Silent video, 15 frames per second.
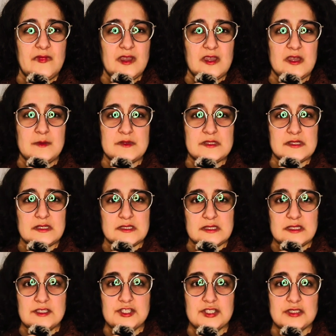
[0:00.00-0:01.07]
keep a steady
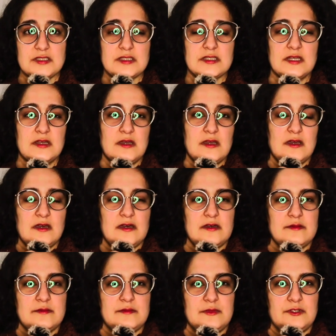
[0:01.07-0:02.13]
tension.
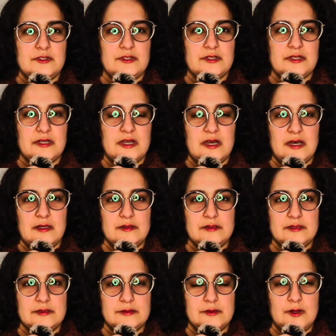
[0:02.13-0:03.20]
I'm learning how
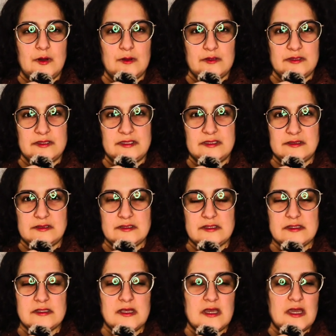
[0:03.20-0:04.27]
to hold the
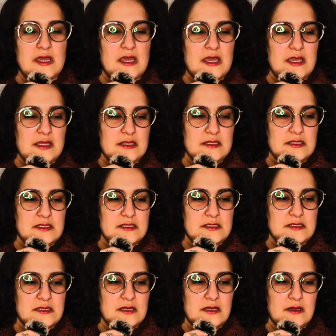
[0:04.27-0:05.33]
needles, and
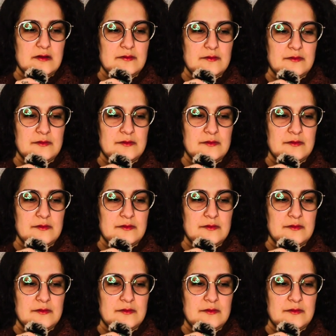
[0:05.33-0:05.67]
um,